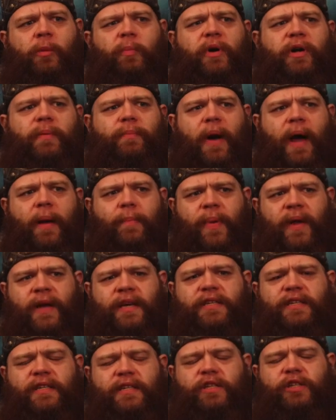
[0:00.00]
But my
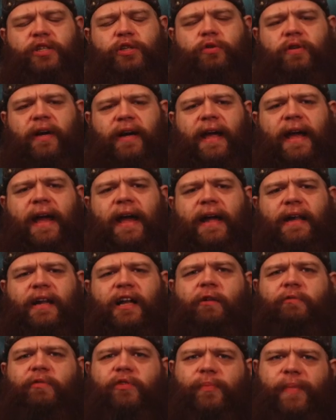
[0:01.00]
biggest issue, again,
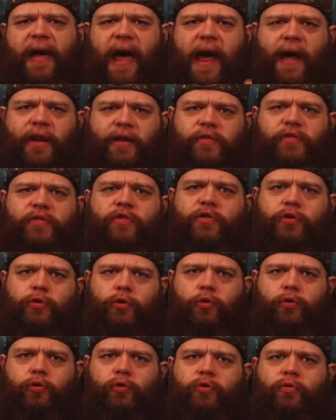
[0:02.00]
comes back
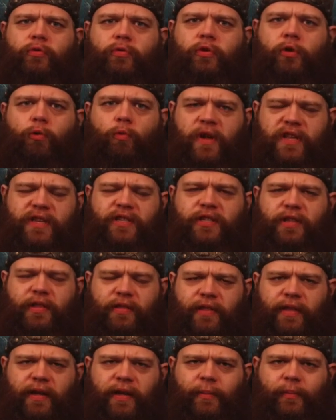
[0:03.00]
to the Winston
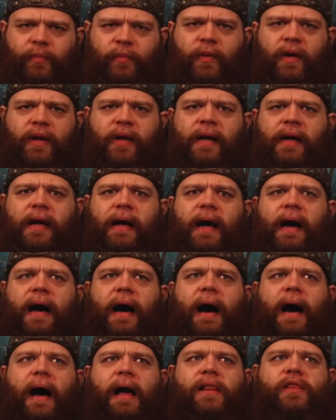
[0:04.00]
thing.
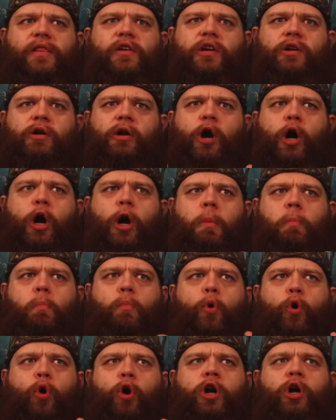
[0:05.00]
There are
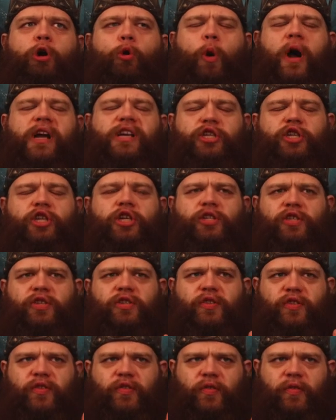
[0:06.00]
more
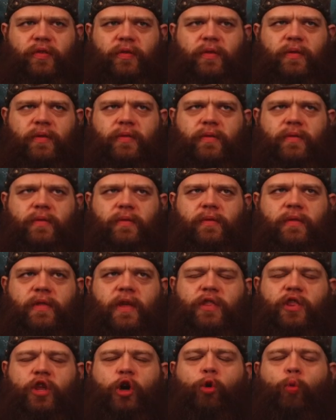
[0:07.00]
questions
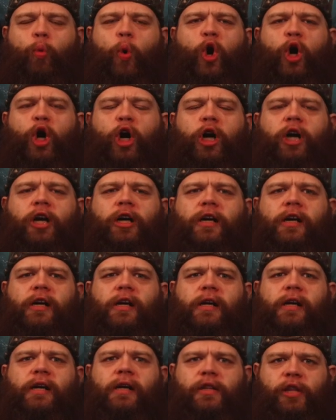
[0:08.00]
than there were.
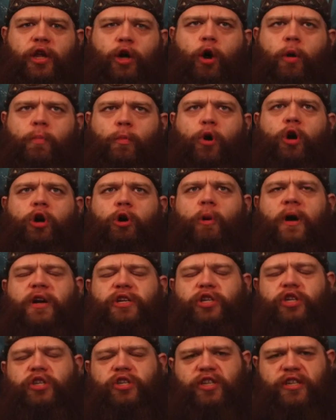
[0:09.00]
There are more
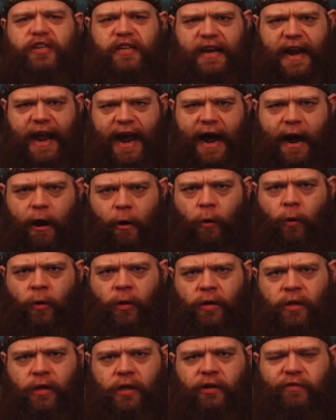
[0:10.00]
questions now
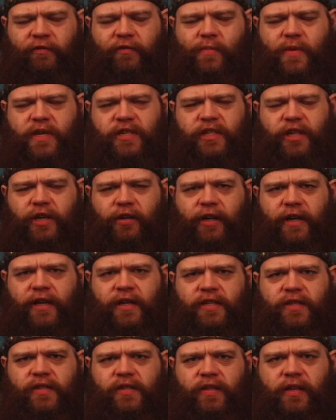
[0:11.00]
from the
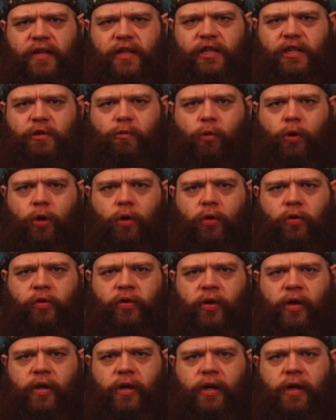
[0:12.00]
series in this world